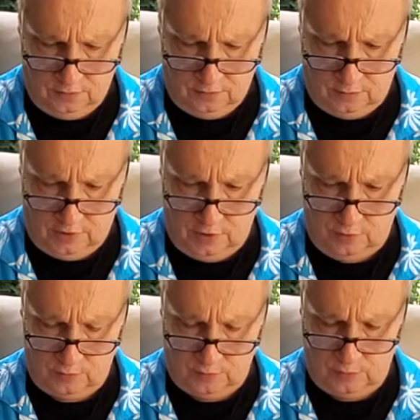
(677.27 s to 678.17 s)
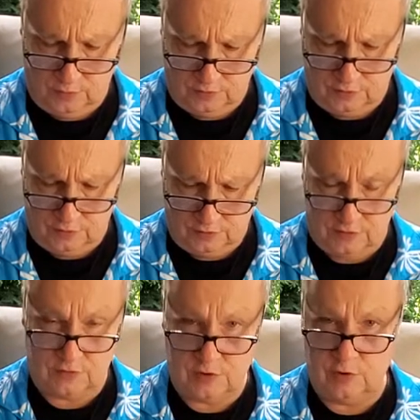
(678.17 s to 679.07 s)
It might help your person just to
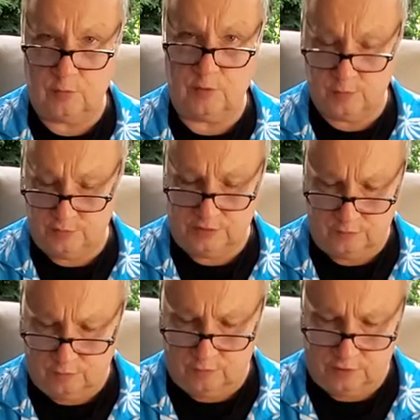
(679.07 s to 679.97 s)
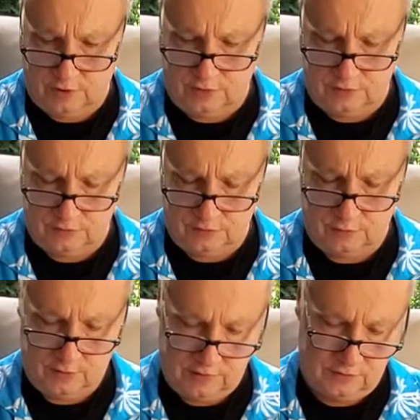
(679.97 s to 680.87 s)
see the purpose of the
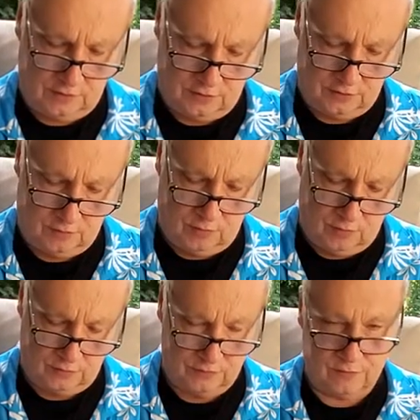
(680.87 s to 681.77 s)
relationship. That's nuts and bolts.